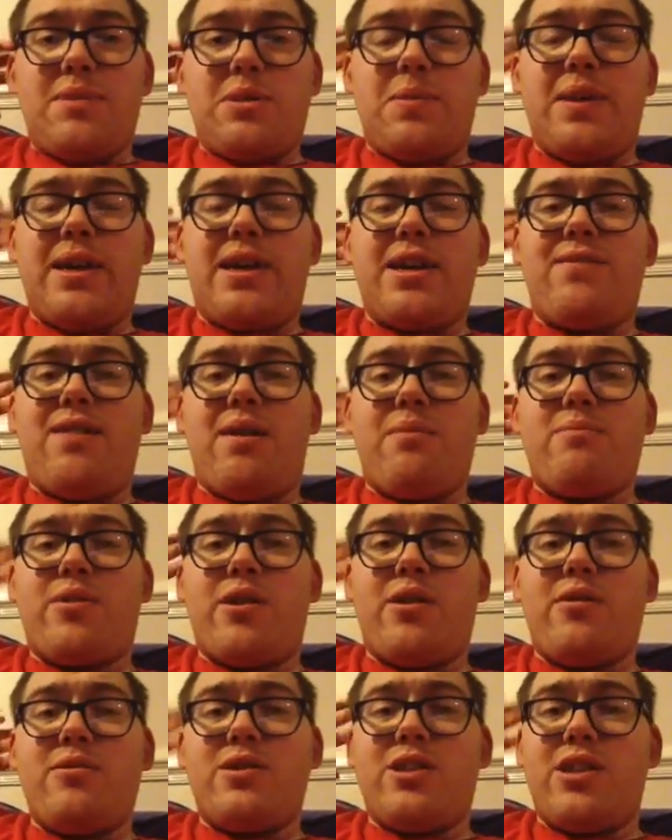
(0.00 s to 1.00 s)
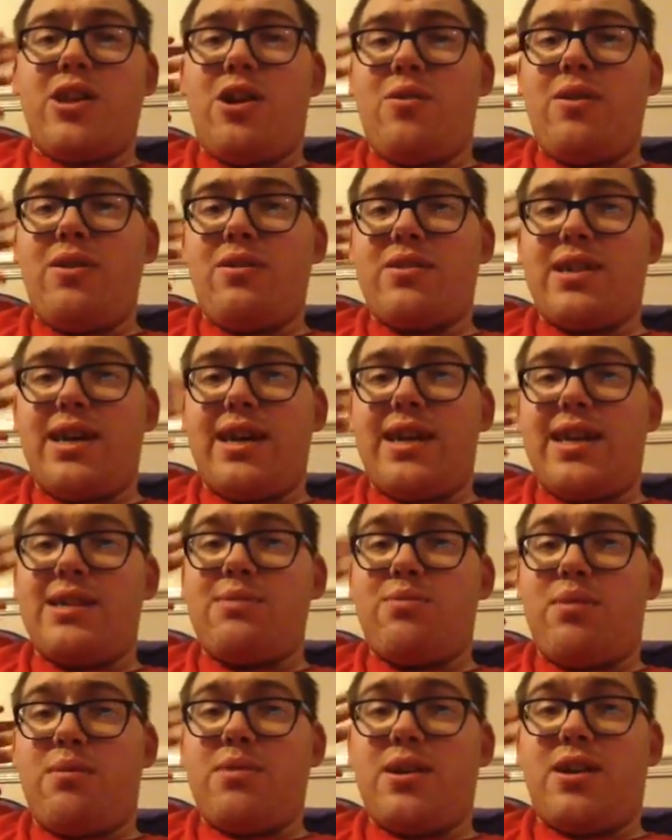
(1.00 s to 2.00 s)
Speaking of Ambrose, it looks like
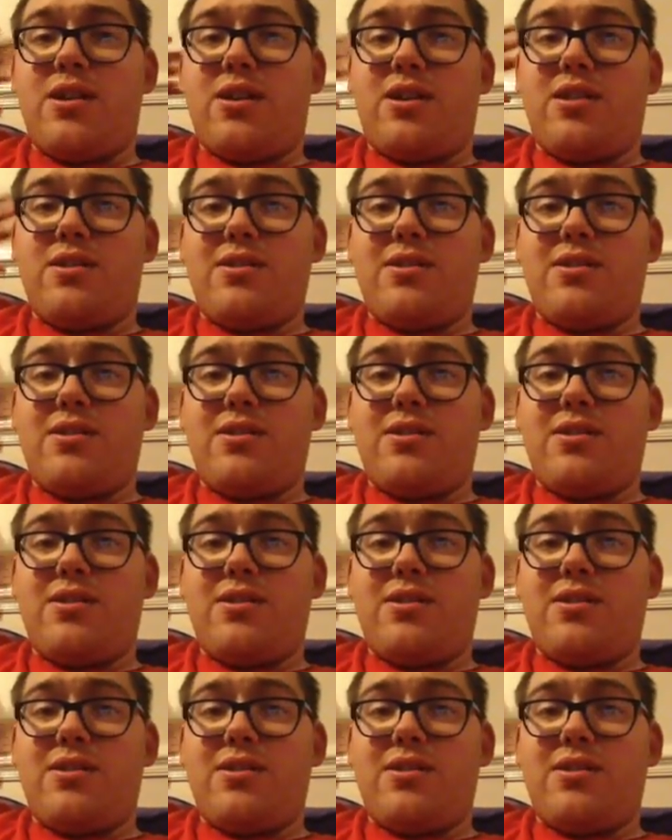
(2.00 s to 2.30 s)
he's probably going to